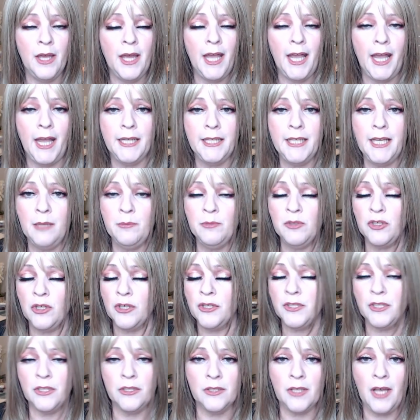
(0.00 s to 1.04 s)
And Keemstar
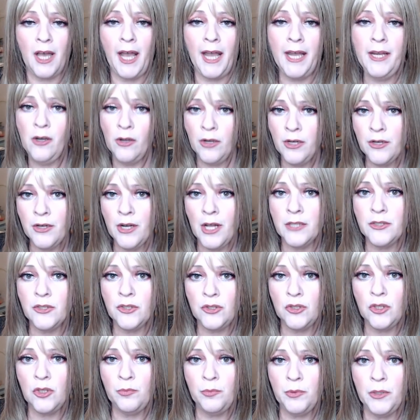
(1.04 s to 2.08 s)
says, I know you're not
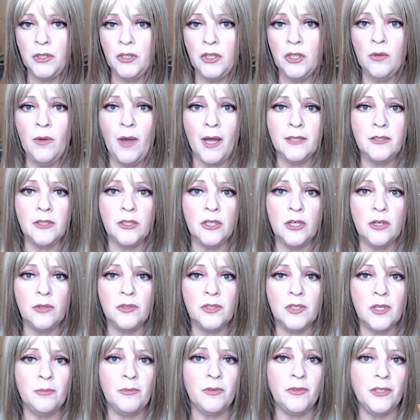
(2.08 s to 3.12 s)
stupid. You had to know
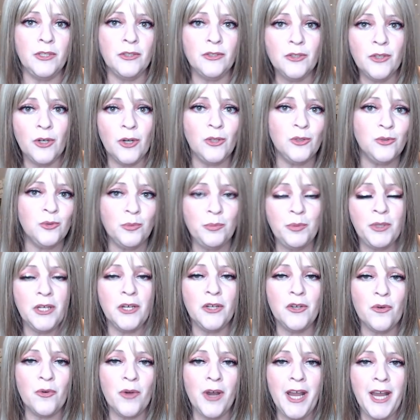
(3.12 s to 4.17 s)
some of these girls would be
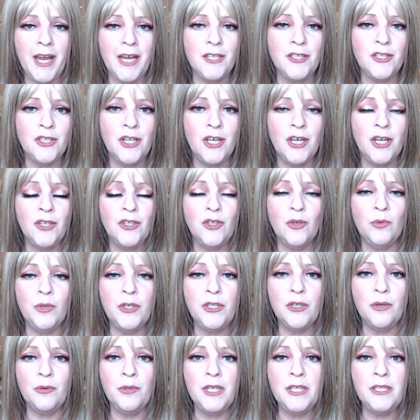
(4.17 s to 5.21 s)
underage. To
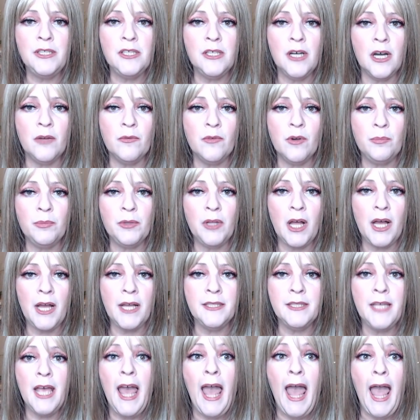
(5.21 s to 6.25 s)
which Onision
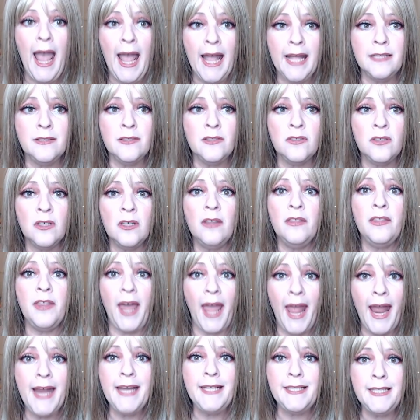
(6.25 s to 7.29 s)
replies, hence the
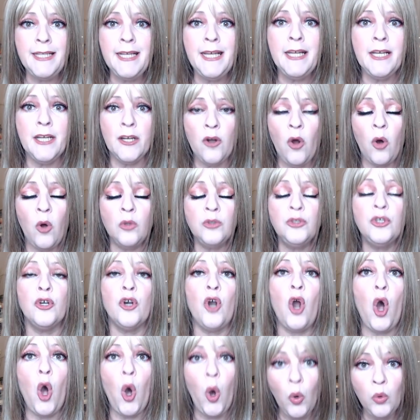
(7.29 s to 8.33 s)
18 and
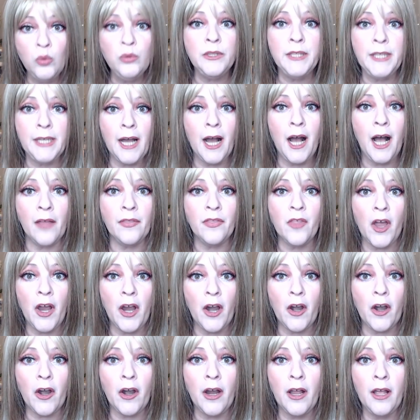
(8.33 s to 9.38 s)
older only on
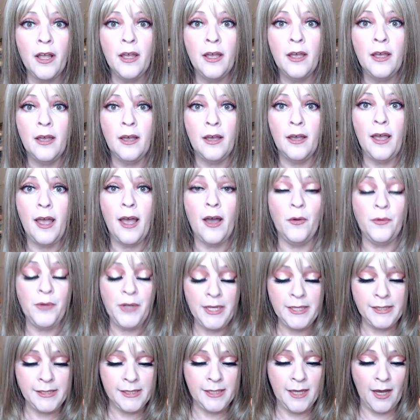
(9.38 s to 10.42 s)
there.
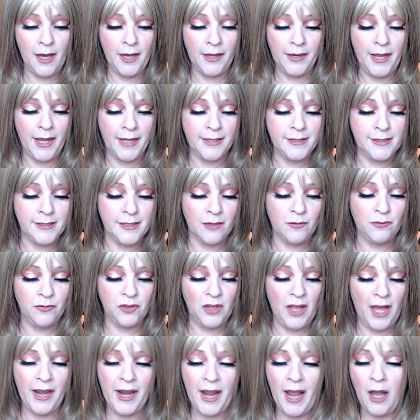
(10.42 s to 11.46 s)
Onision had said
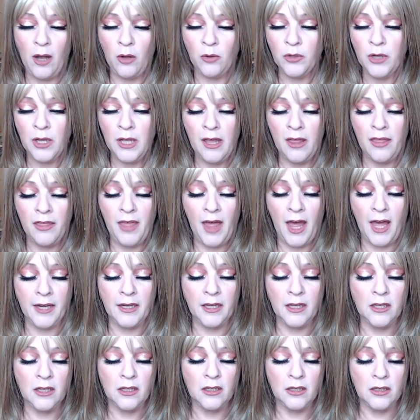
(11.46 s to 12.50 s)
flat out that
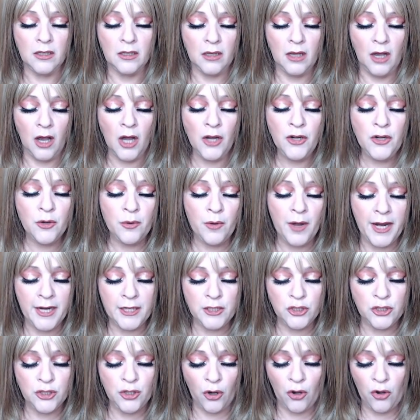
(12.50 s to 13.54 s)

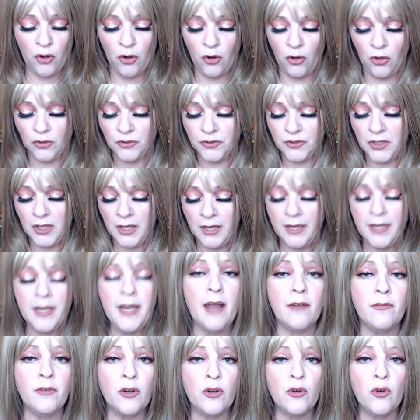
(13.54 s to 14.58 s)
underage girls
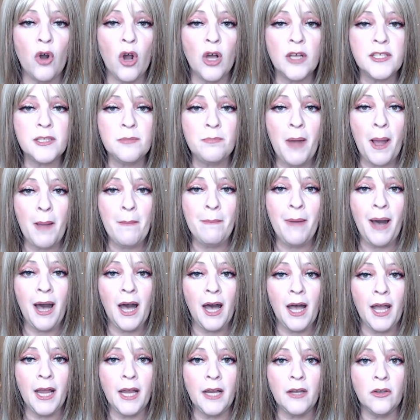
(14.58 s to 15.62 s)
never crossed my
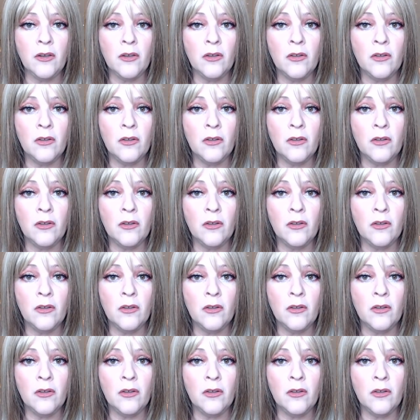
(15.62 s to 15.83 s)
mind.